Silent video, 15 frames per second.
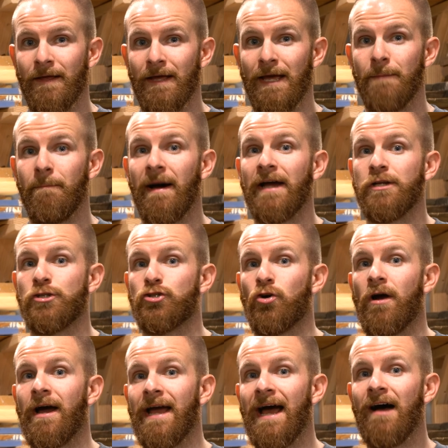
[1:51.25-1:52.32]
it might
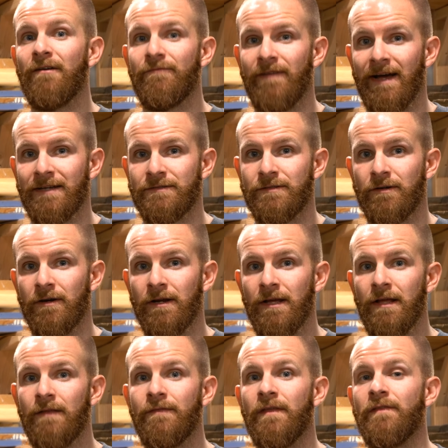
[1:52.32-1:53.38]
dry out
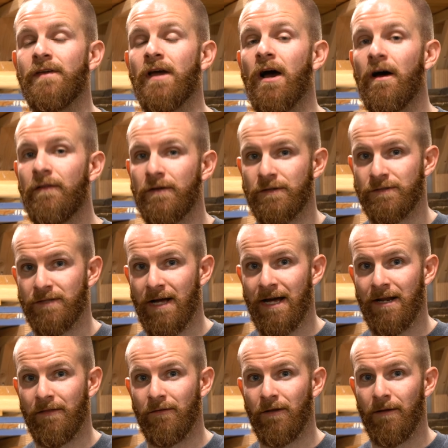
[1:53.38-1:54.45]
faster than the other
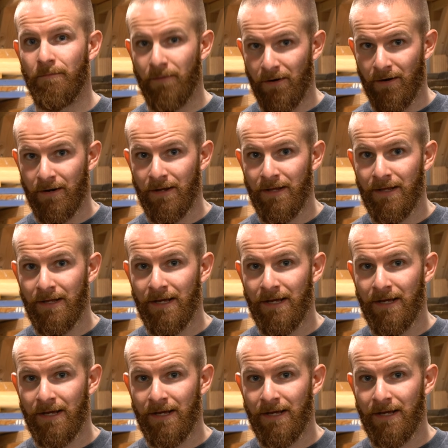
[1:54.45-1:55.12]
side of the lumber.